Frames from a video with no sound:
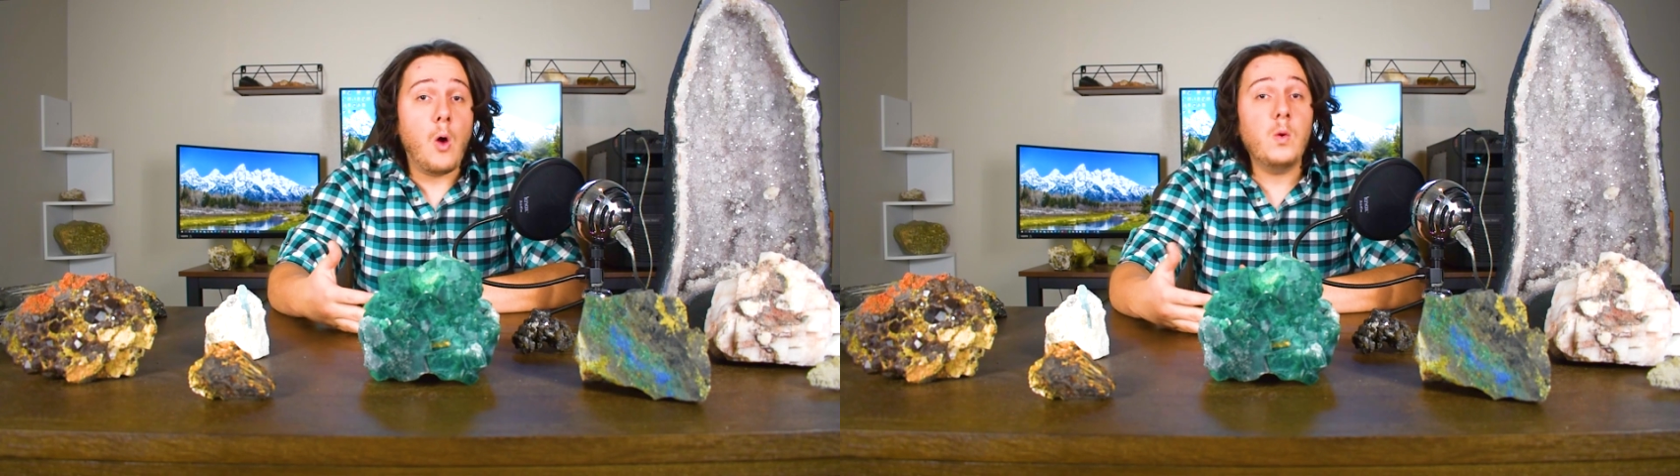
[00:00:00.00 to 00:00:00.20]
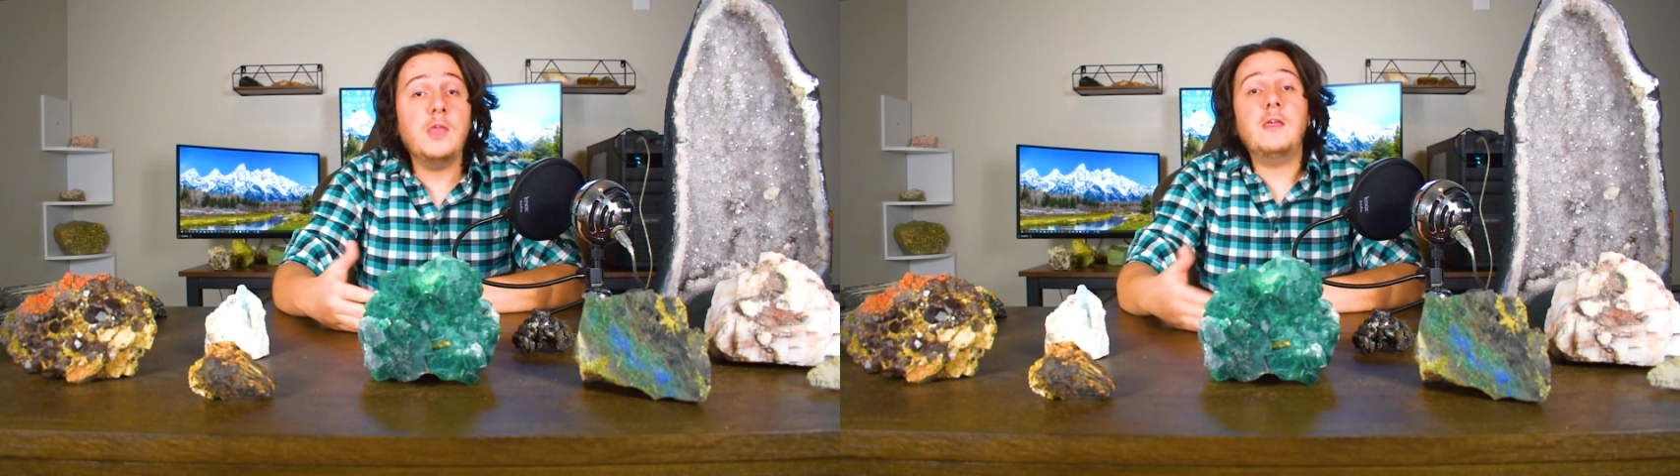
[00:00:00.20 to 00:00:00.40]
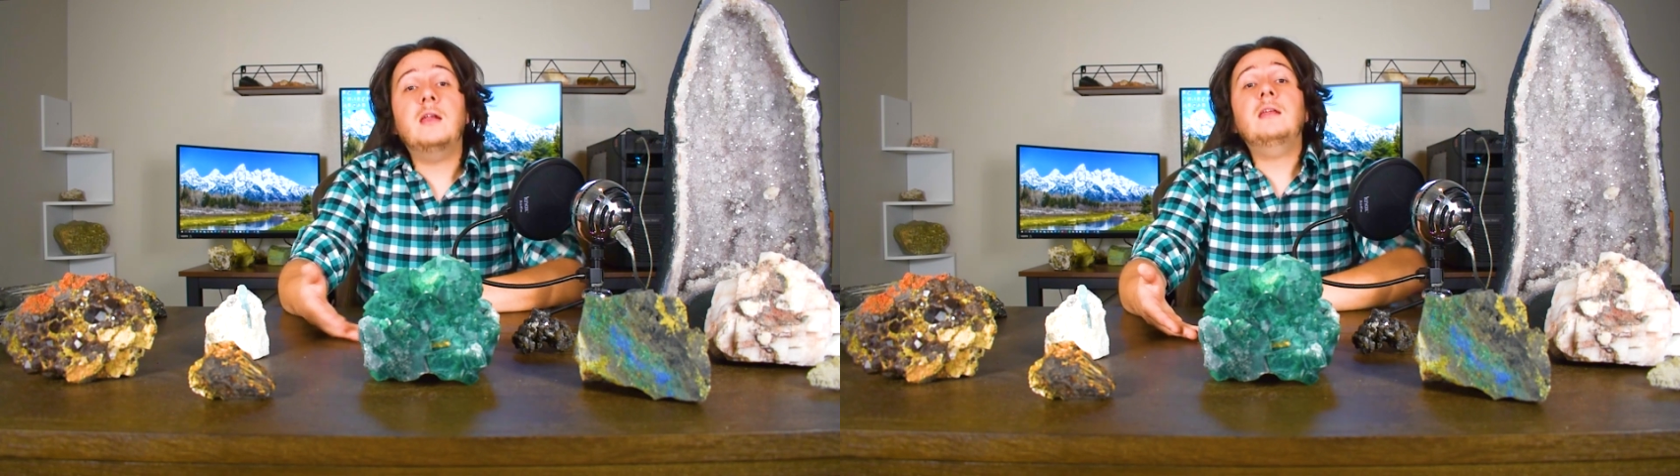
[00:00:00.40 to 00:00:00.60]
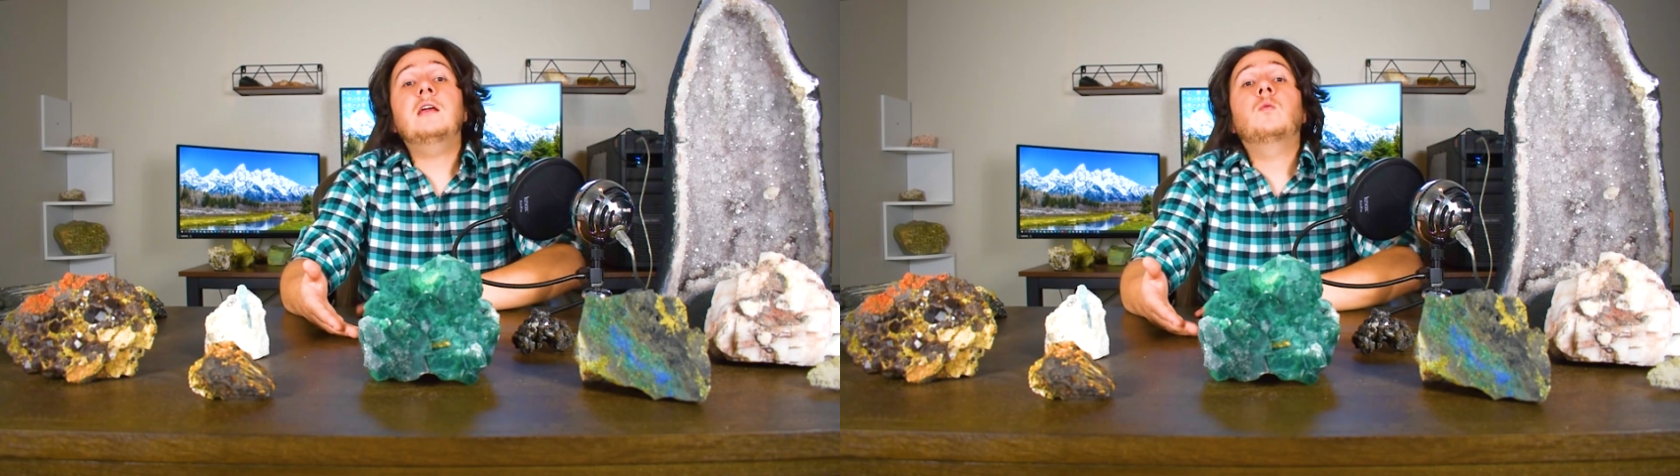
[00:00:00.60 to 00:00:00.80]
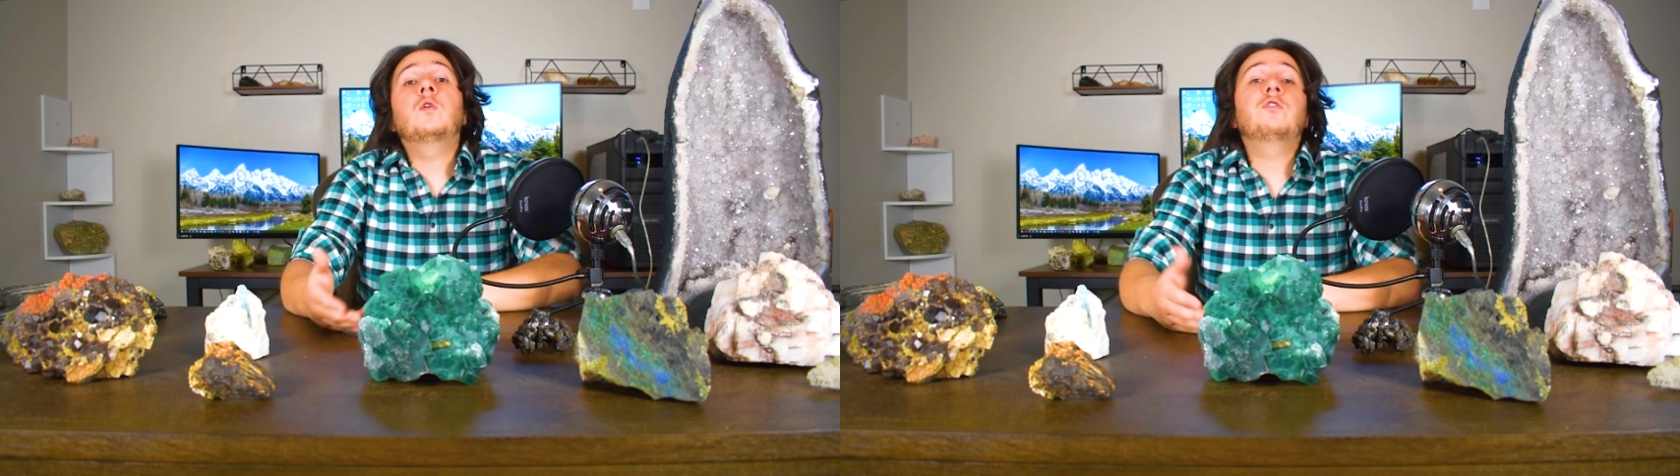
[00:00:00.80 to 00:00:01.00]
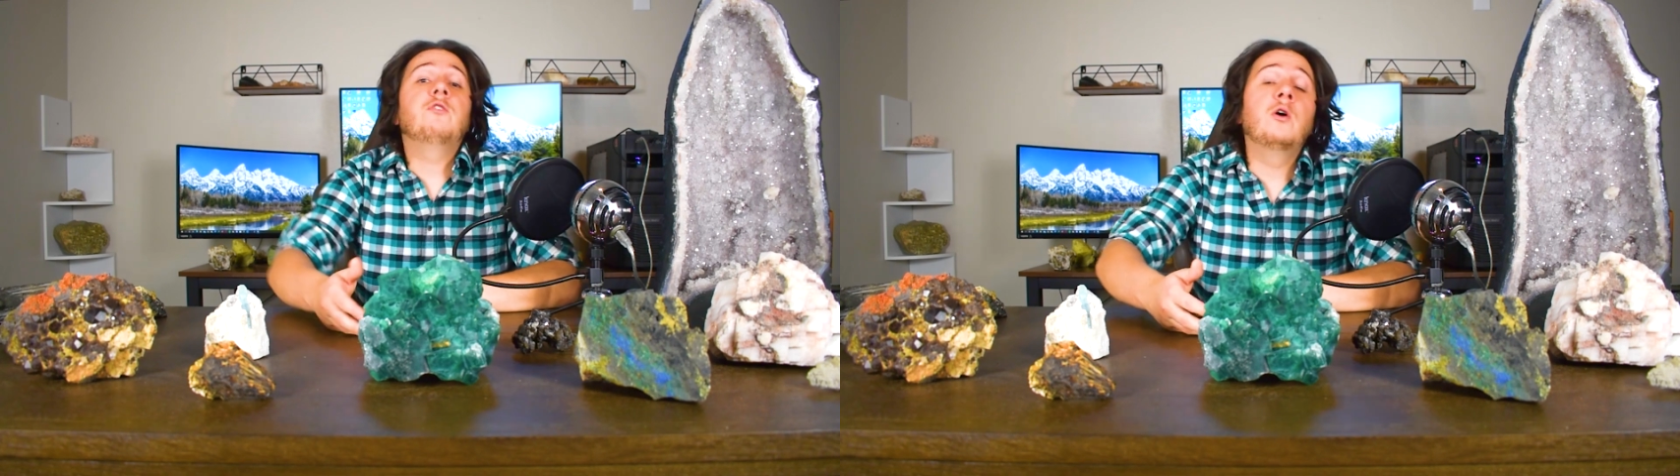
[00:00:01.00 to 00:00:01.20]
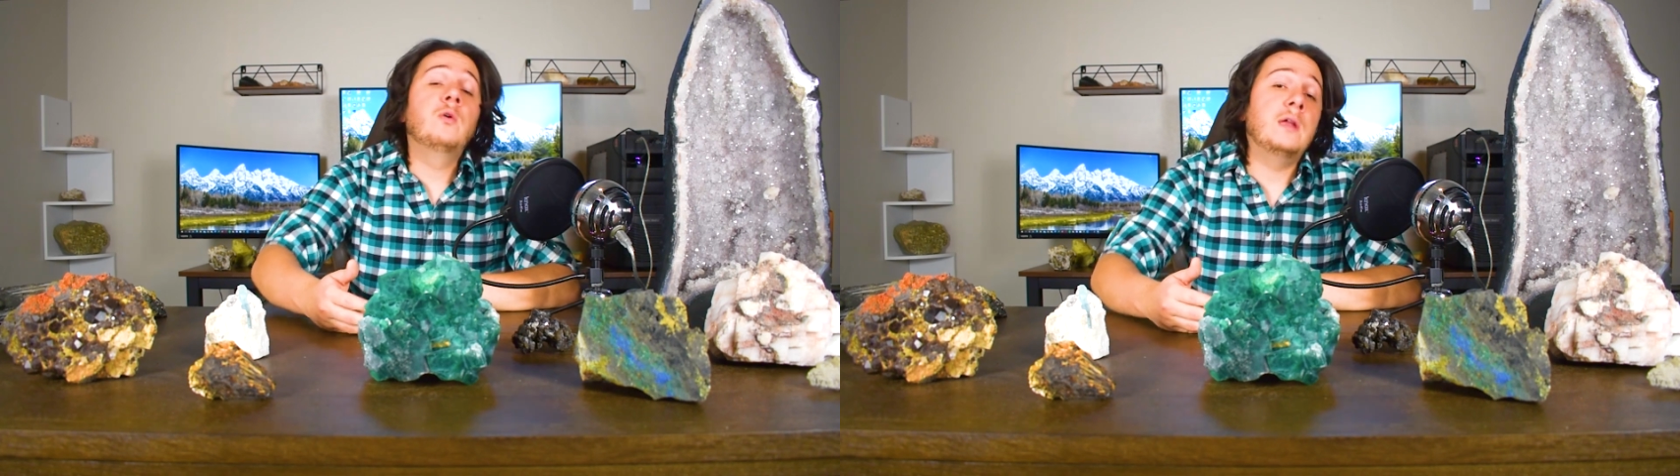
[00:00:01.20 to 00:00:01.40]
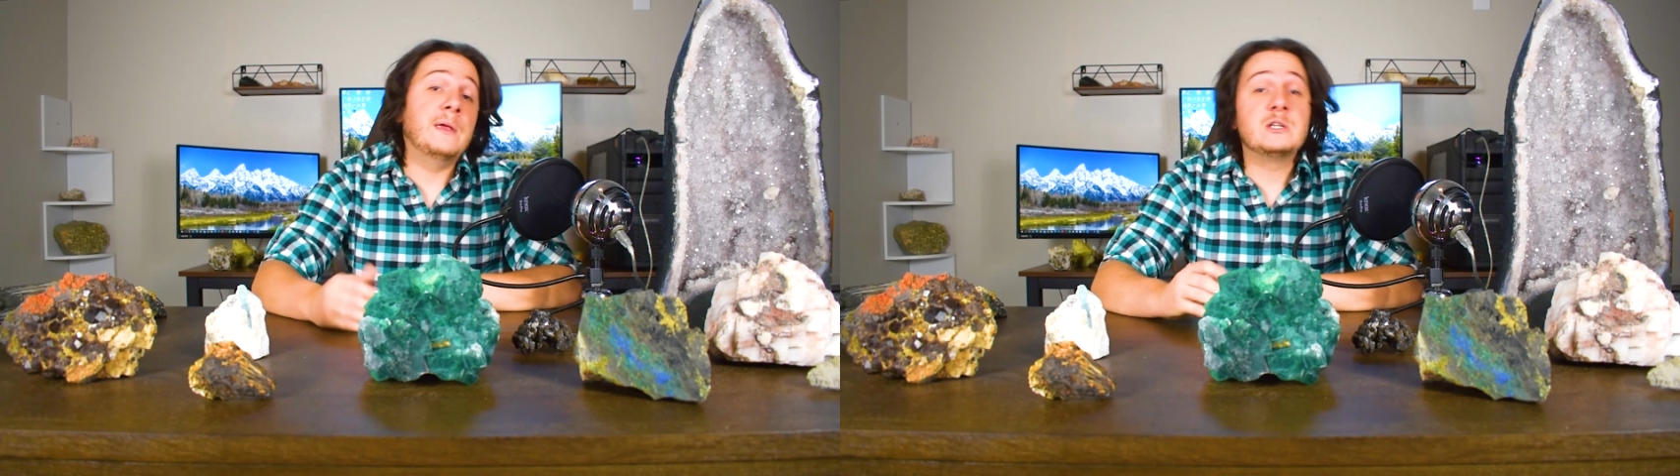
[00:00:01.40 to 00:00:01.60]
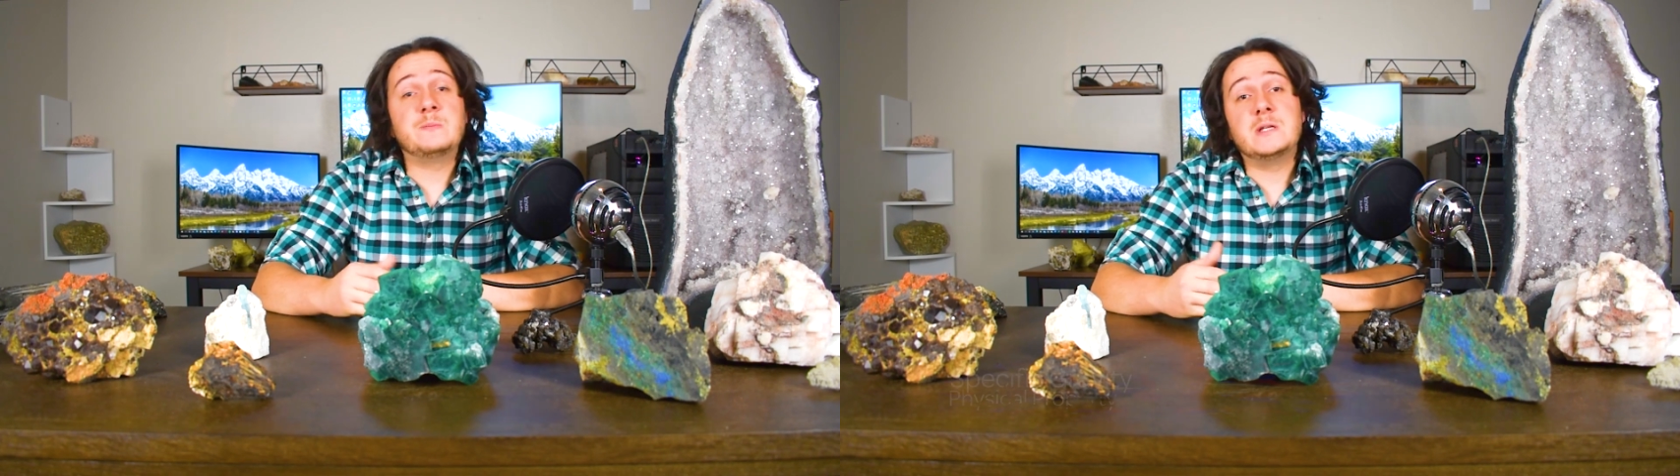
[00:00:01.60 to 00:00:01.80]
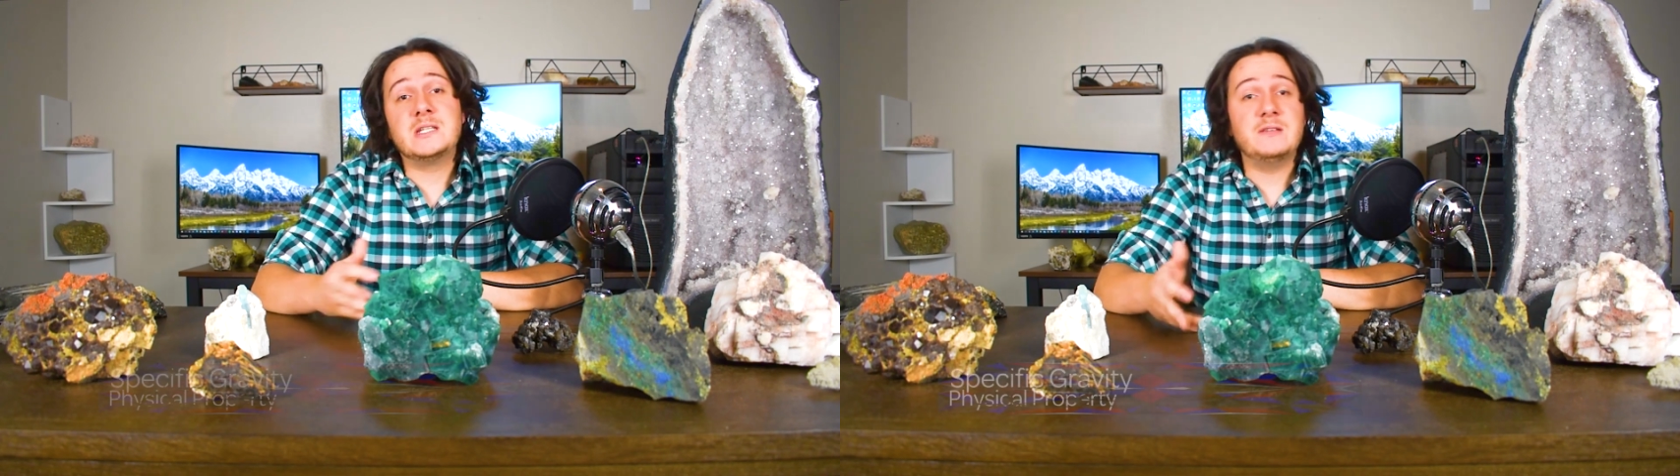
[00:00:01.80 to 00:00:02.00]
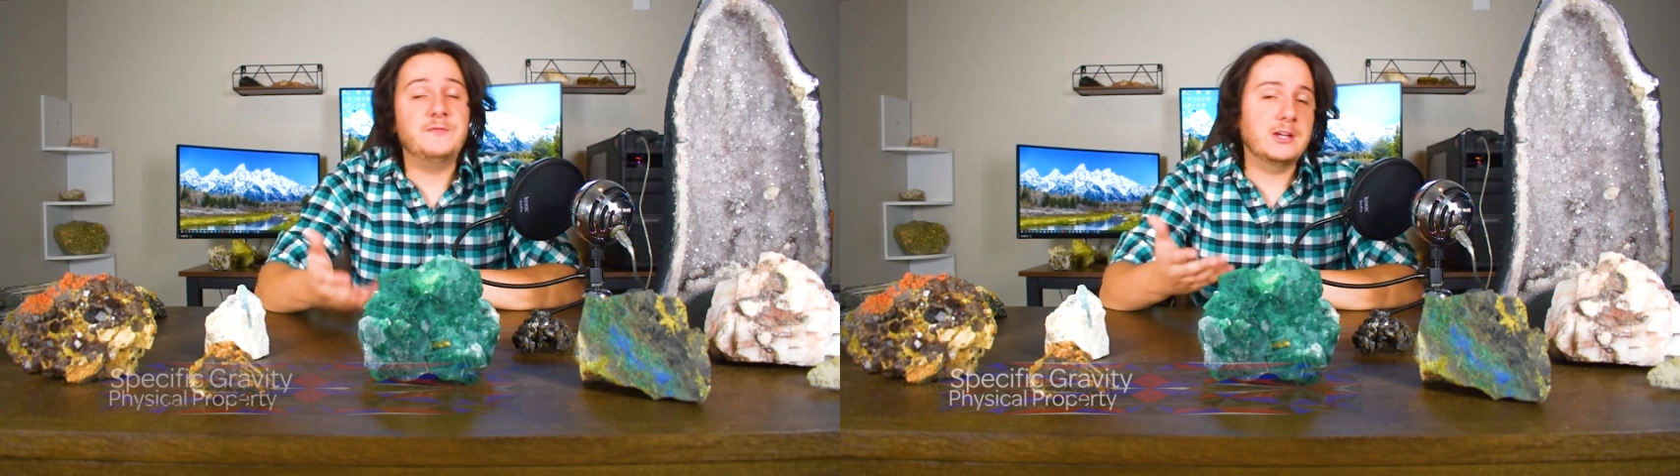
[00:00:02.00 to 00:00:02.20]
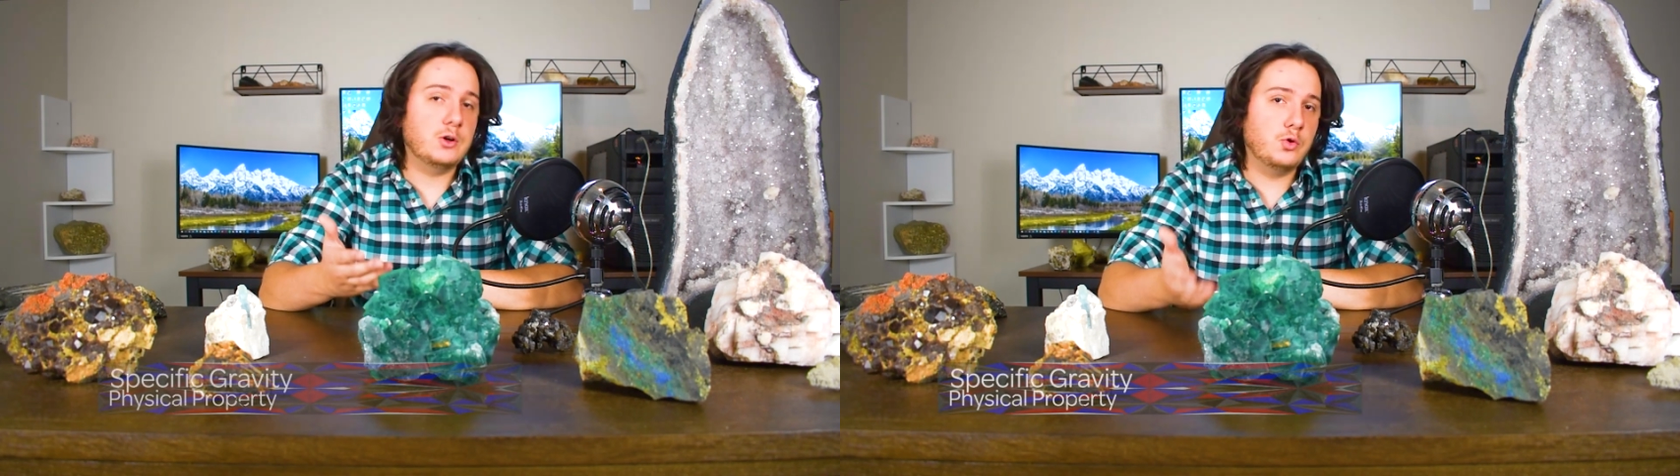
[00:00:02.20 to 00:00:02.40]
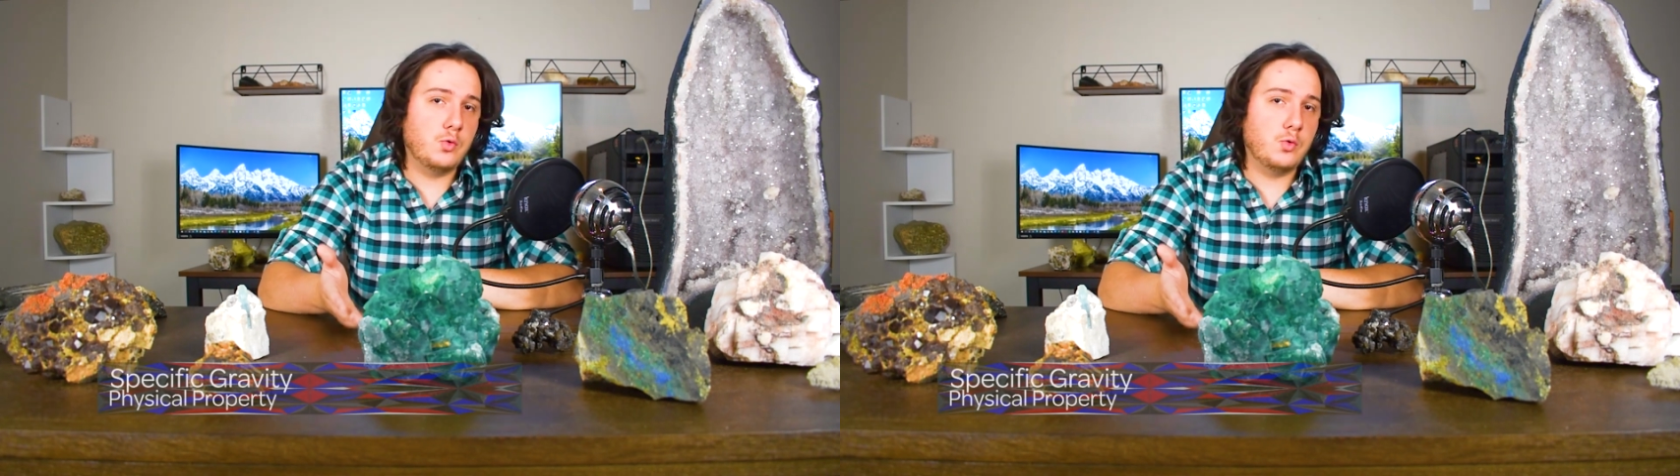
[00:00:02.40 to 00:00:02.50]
we then get what's known as specific